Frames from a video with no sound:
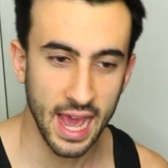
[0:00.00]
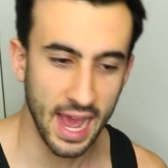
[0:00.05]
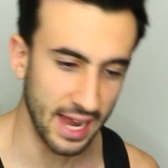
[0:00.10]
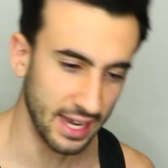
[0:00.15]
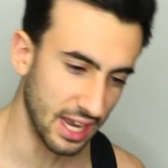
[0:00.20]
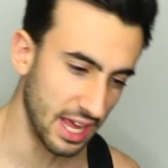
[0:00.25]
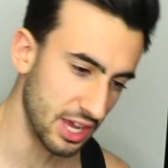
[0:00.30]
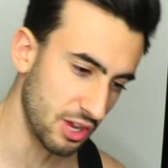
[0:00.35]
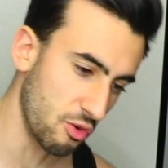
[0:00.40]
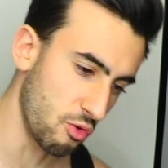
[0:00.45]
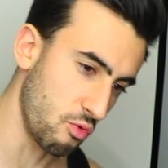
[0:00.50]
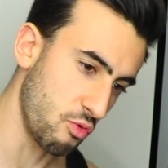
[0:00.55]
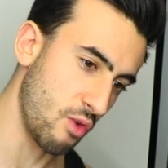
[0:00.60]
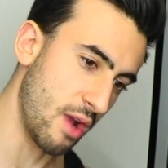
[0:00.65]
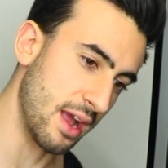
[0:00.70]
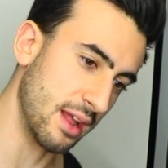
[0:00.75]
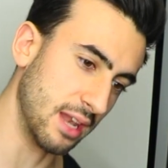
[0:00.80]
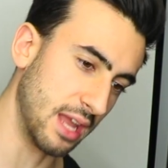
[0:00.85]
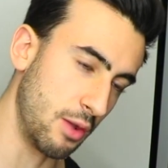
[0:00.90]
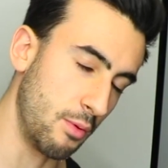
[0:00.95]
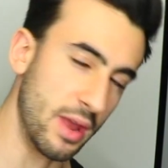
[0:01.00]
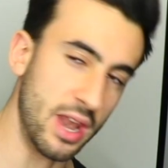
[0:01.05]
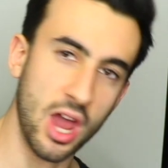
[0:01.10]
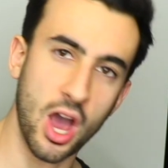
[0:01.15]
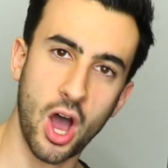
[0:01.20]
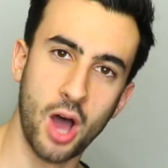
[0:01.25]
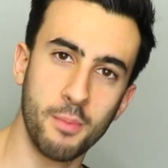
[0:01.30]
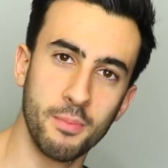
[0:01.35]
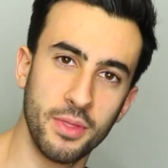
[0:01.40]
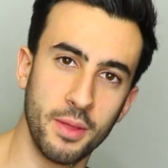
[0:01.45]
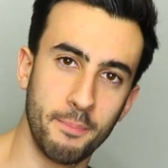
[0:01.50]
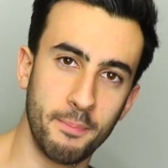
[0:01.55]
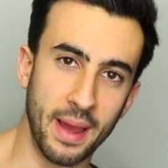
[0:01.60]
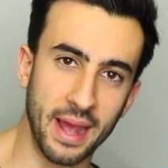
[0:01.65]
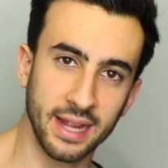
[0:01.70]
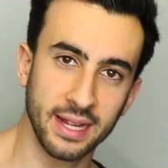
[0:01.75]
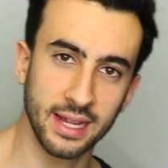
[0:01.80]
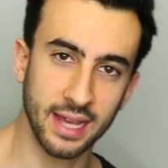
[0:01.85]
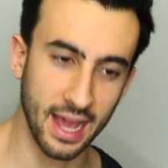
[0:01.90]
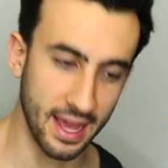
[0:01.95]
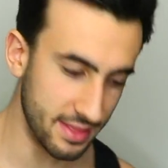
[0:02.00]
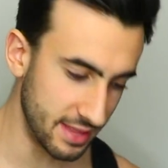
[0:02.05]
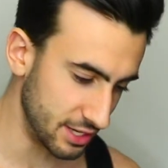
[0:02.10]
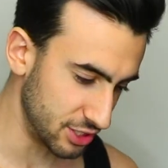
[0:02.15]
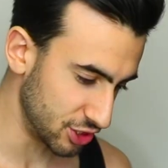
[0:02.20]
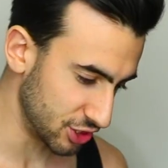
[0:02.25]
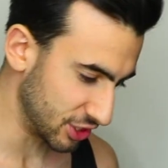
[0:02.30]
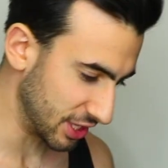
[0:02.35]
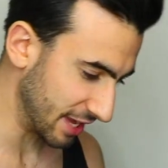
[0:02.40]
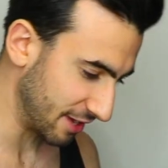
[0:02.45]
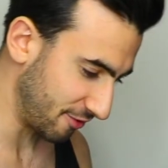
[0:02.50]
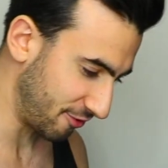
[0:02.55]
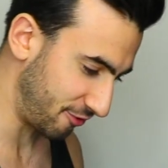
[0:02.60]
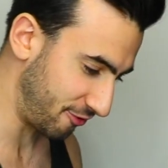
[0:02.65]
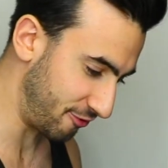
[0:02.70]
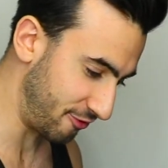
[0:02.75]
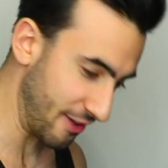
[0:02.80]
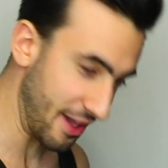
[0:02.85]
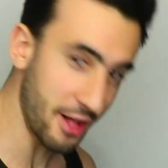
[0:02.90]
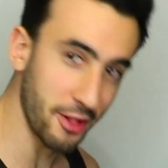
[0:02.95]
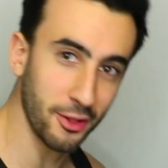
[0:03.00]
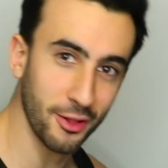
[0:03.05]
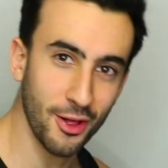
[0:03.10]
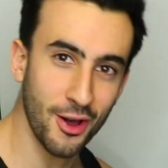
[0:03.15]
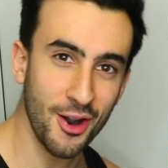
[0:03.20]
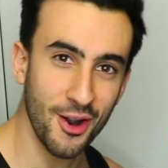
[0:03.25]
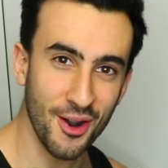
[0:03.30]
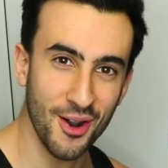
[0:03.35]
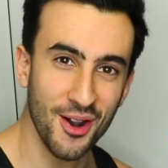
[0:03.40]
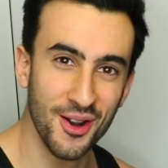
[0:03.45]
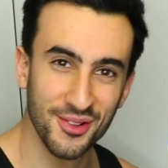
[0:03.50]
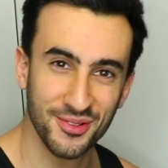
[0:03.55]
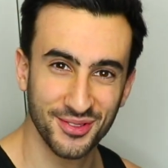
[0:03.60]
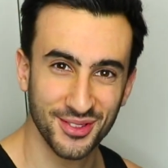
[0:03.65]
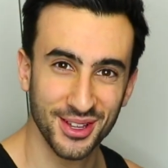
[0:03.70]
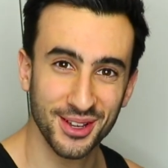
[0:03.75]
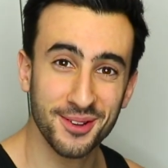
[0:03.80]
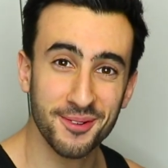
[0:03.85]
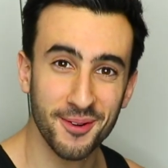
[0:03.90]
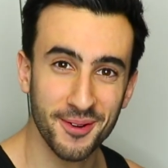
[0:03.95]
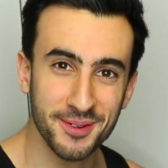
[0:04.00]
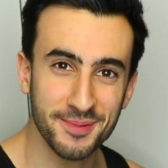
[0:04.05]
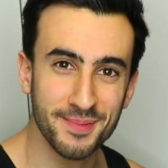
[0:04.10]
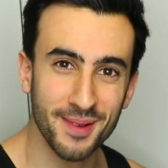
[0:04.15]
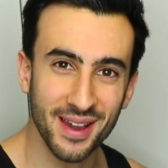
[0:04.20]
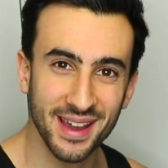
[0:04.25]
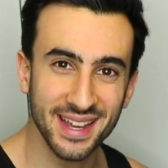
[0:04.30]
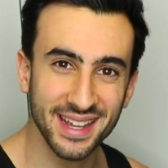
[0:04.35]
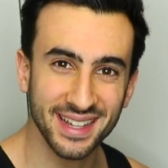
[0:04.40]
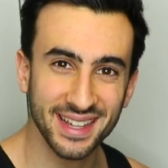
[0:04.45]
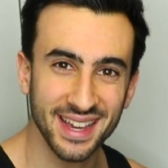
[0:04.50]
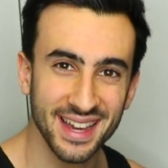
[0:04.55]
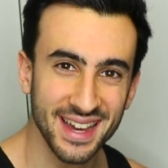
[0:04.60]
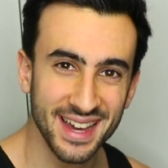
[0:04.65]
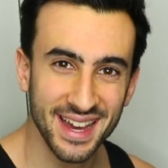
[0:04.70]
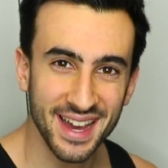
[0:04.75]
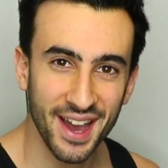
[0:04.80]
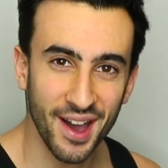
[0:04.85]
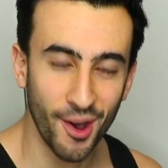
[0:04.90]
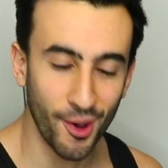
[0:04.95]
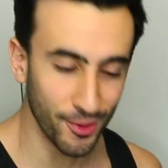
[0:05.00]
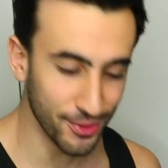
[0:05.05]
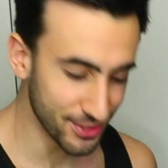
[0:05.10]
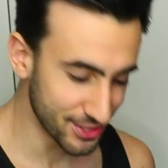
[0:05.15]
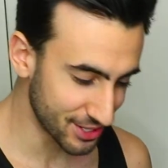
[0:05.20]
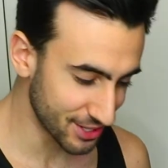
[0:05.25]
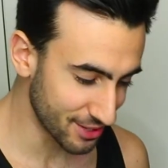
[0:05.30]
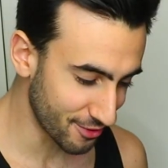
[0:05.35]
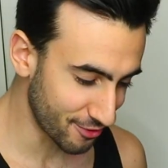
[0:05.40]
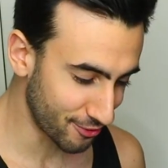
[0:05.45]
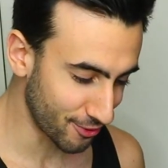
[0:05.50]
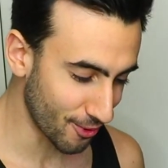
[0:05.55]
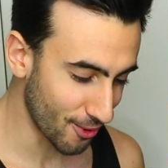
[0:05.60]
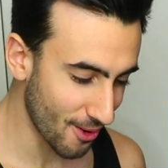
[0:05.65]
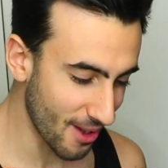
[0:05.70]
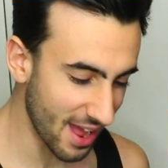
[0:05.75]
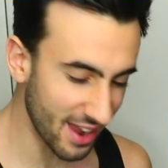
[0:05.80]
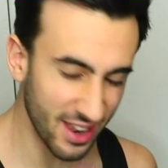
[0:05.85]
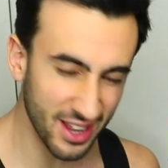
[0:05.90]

and like went up the bank and then just like fell off the quad bike onto the floor.